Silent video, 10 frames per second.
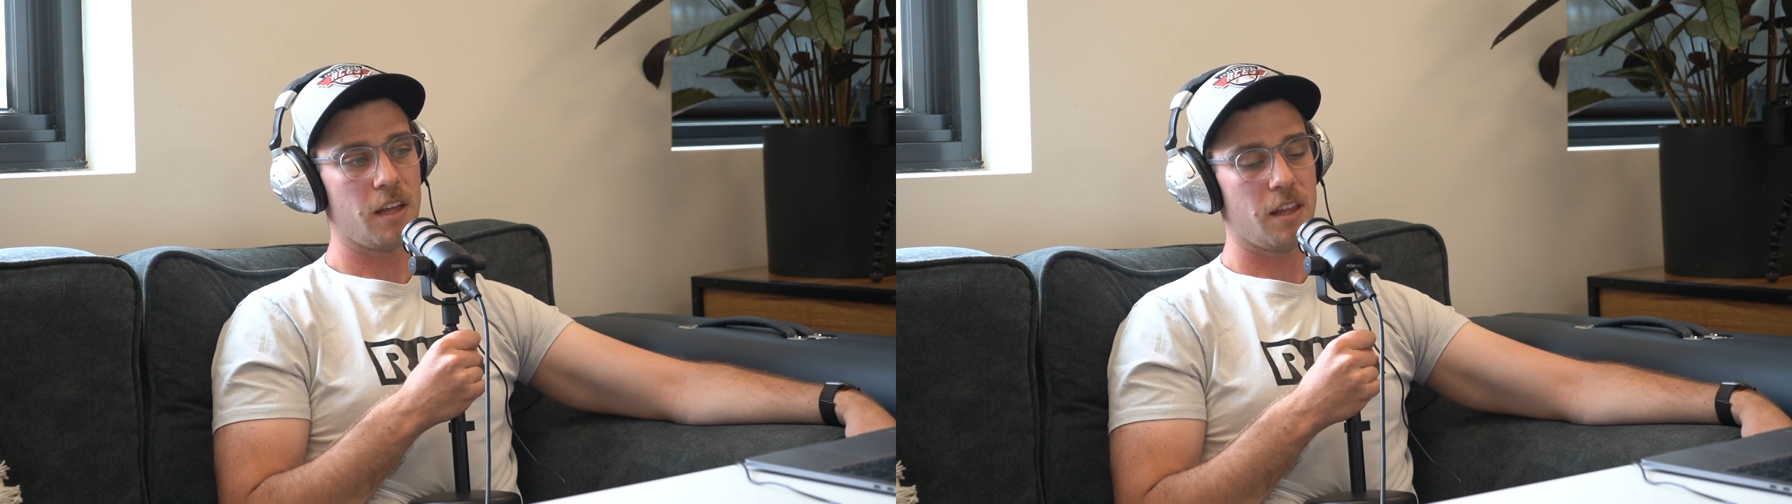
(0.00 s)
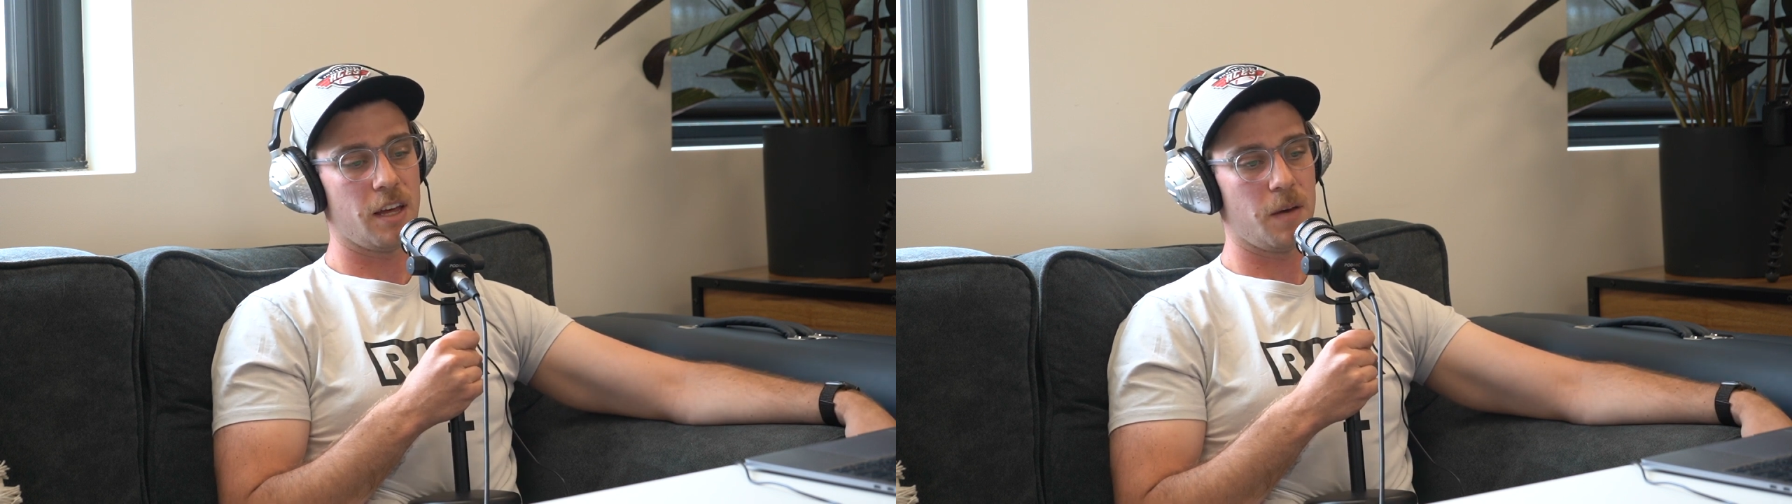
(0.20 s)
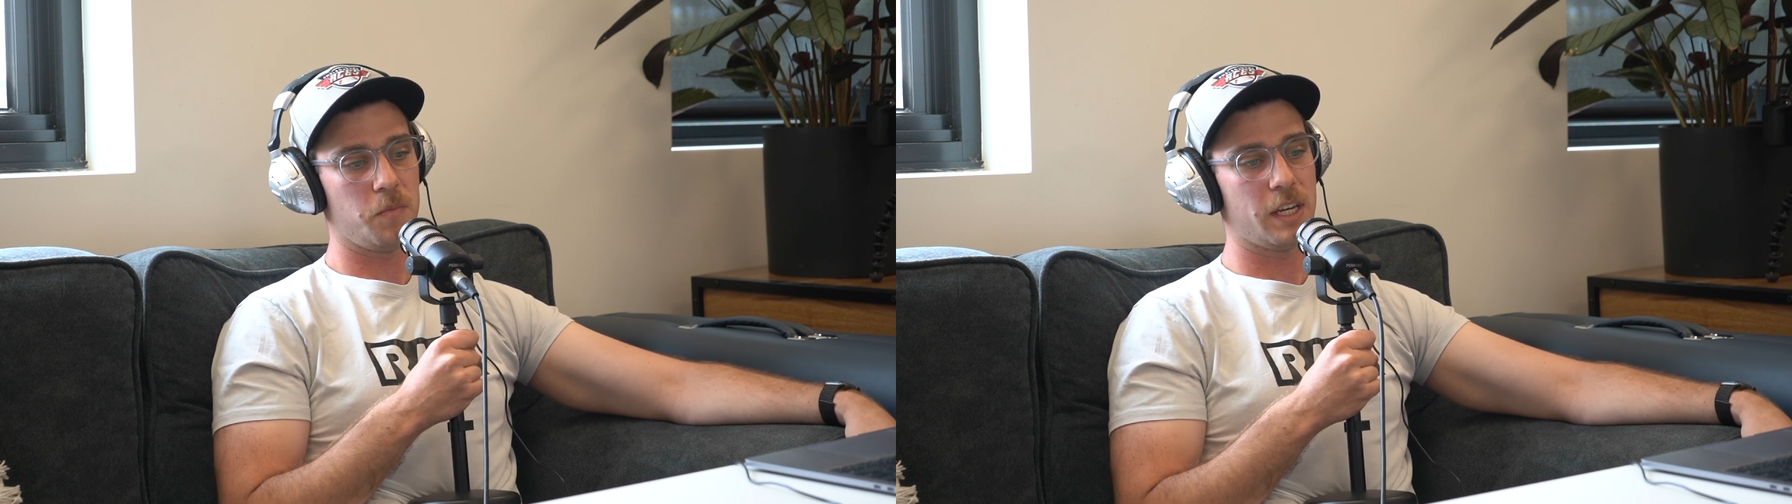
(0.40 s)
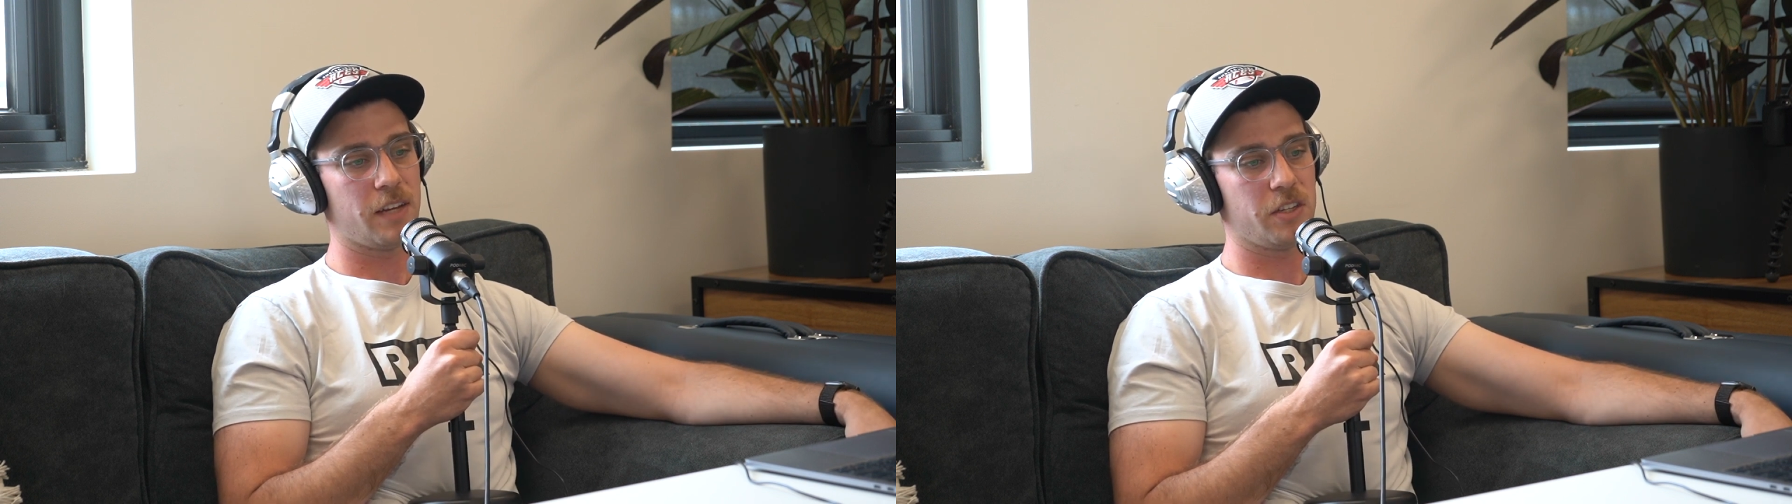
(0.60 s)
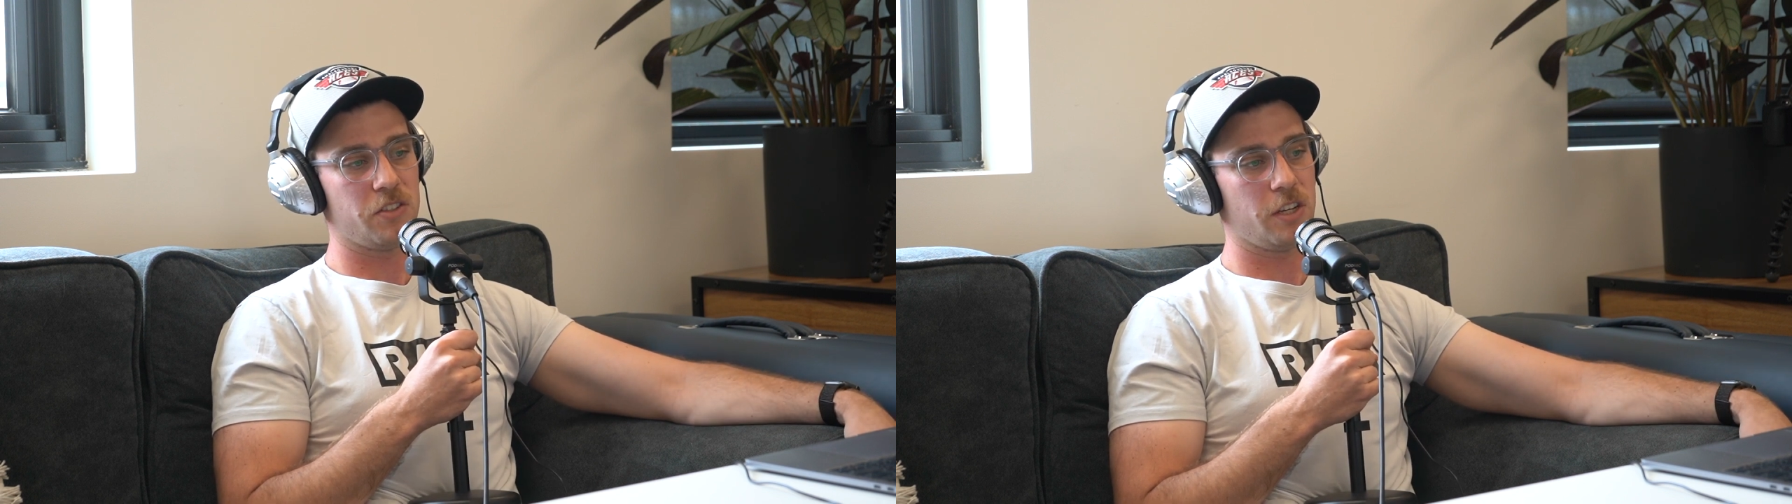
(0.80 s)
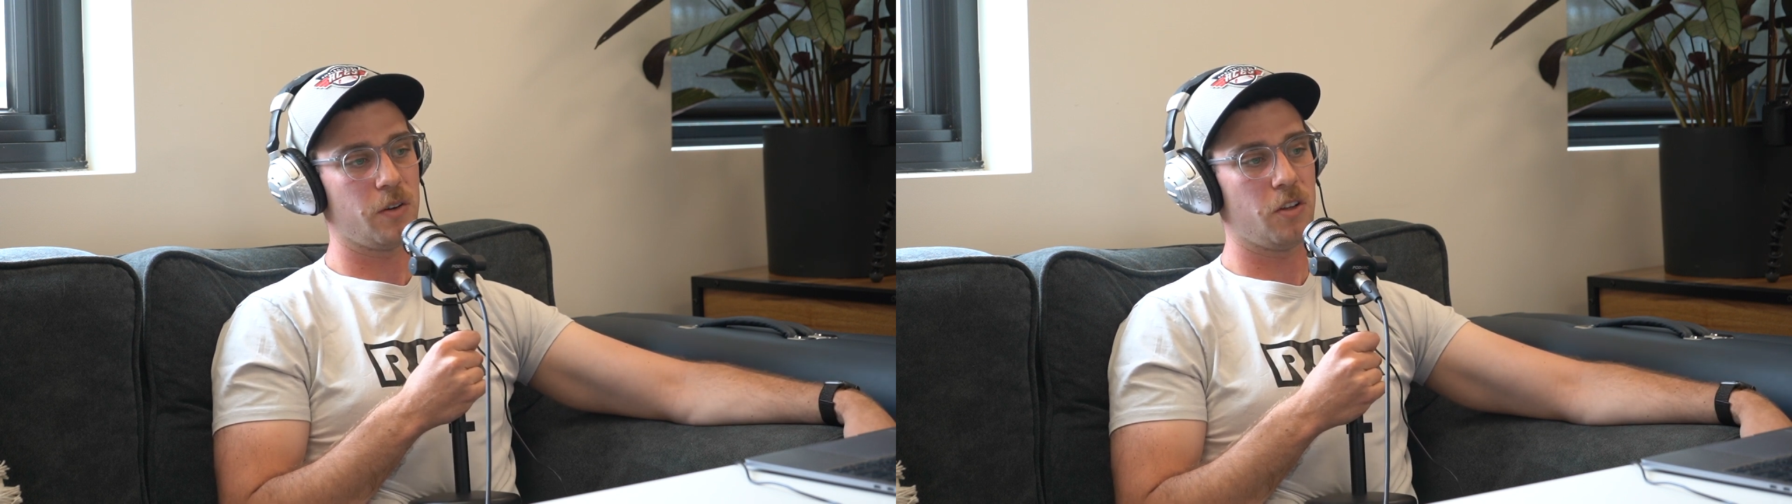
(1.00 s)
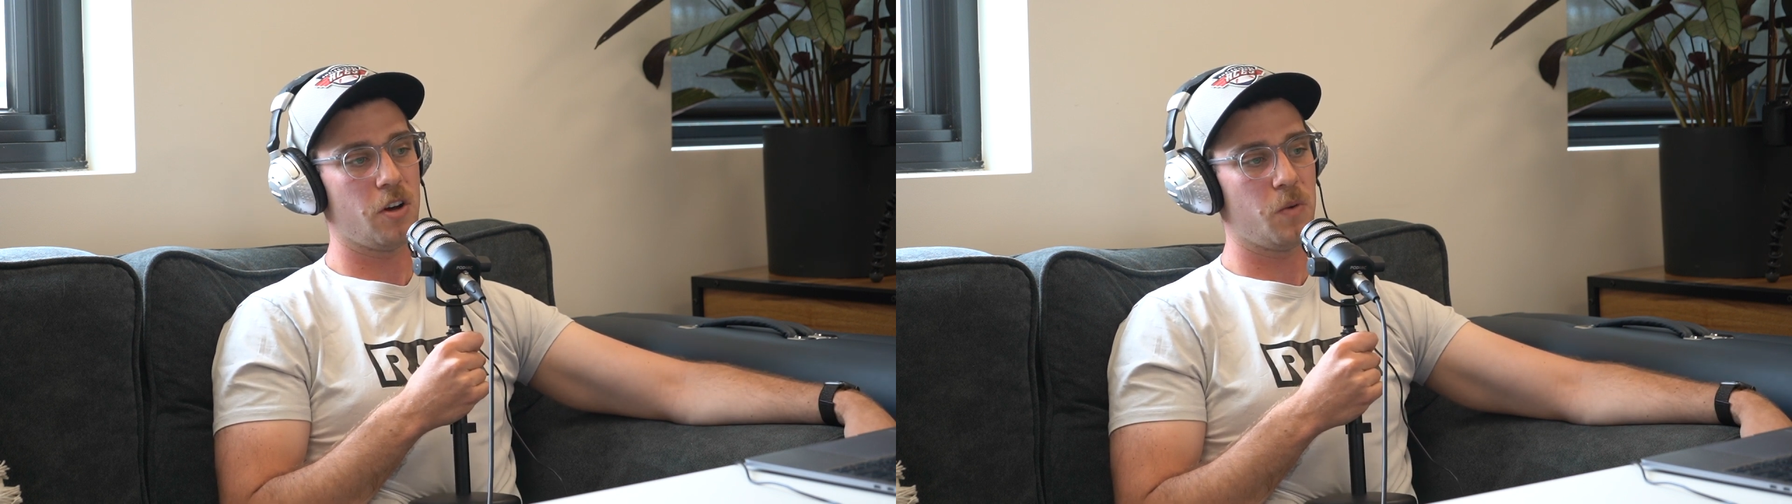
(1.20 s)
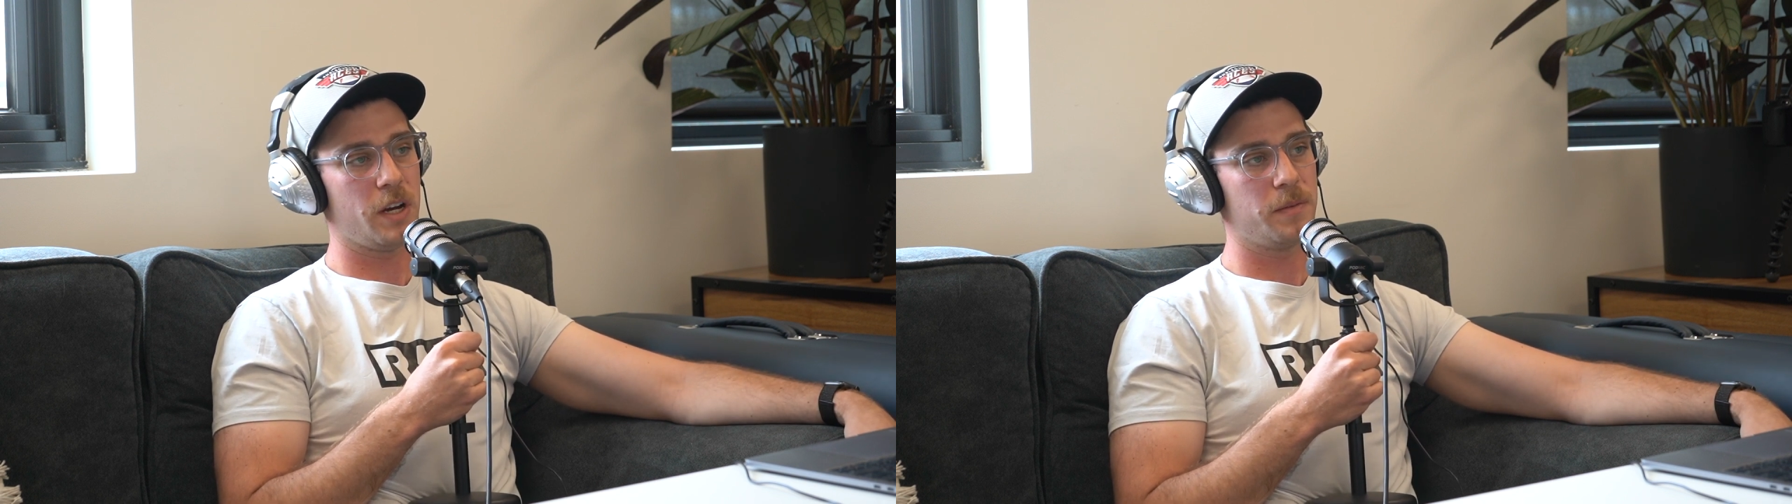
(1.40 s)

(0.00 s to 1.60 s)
the athletes to go a lightweight.